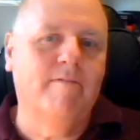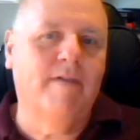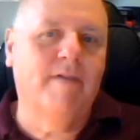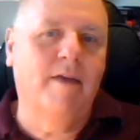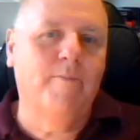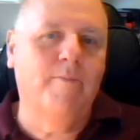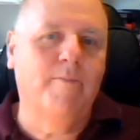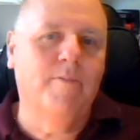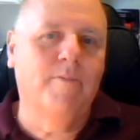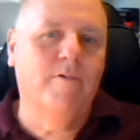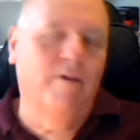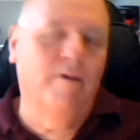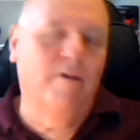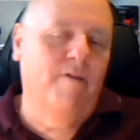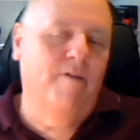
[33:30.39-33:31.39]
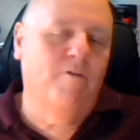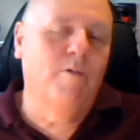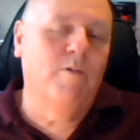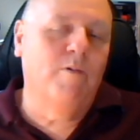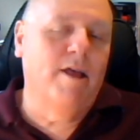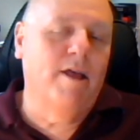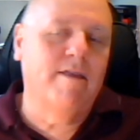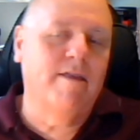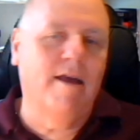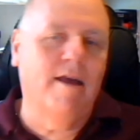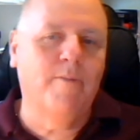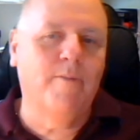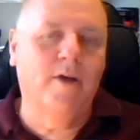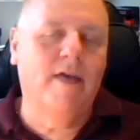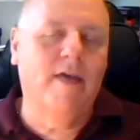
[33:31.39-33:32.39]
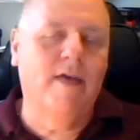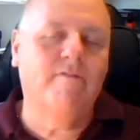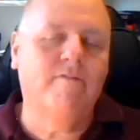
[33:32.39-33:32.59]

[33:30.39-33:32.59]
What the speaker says: take or have always taken by gut